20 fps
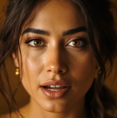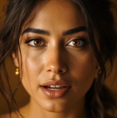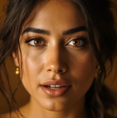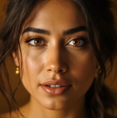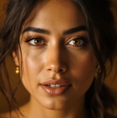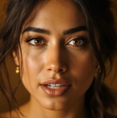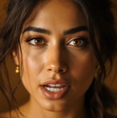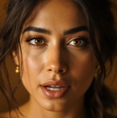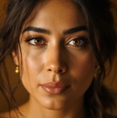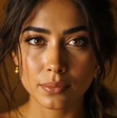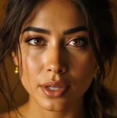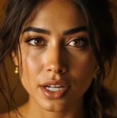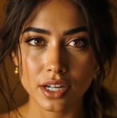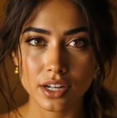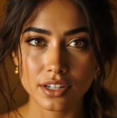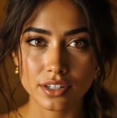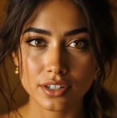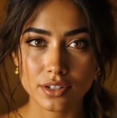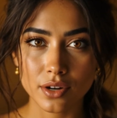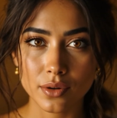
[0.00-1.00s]
Not
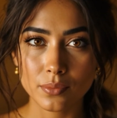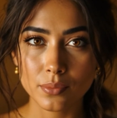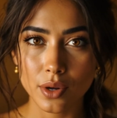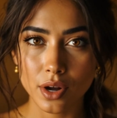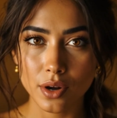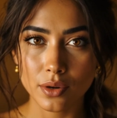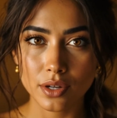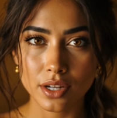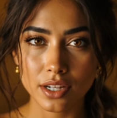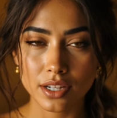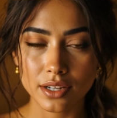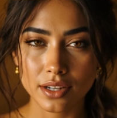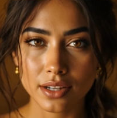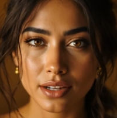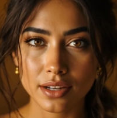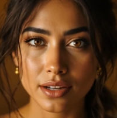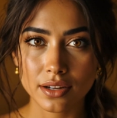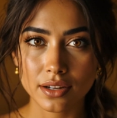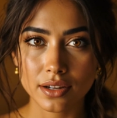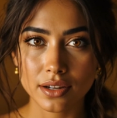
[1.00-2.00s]
because you're broken,
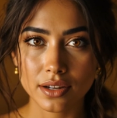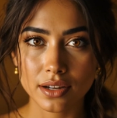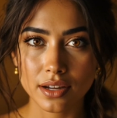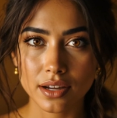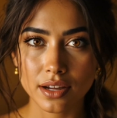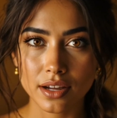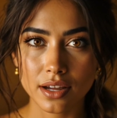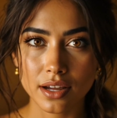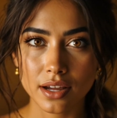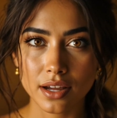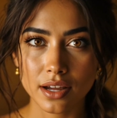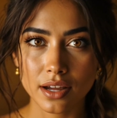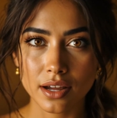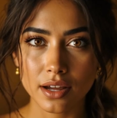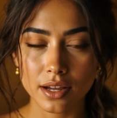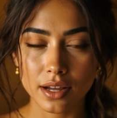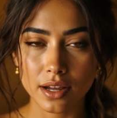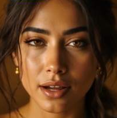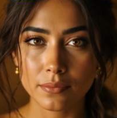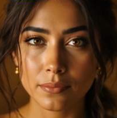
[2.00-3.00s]

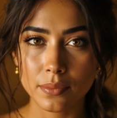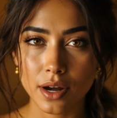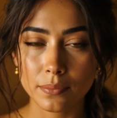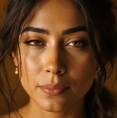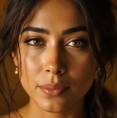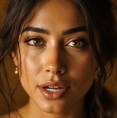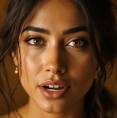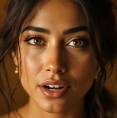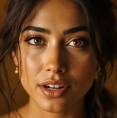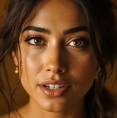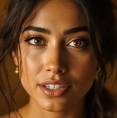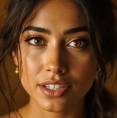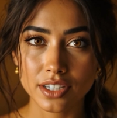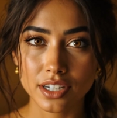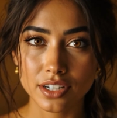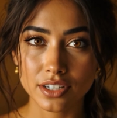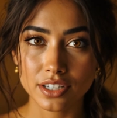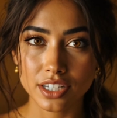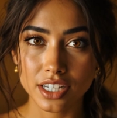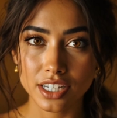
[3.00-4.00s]
but because
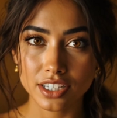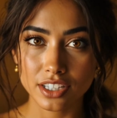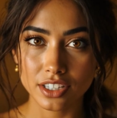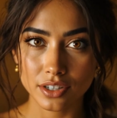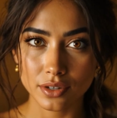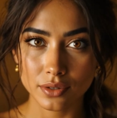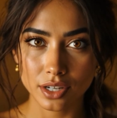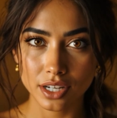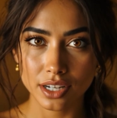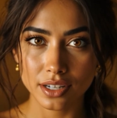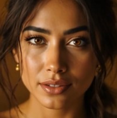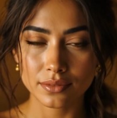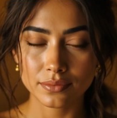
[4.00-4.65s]
there's history.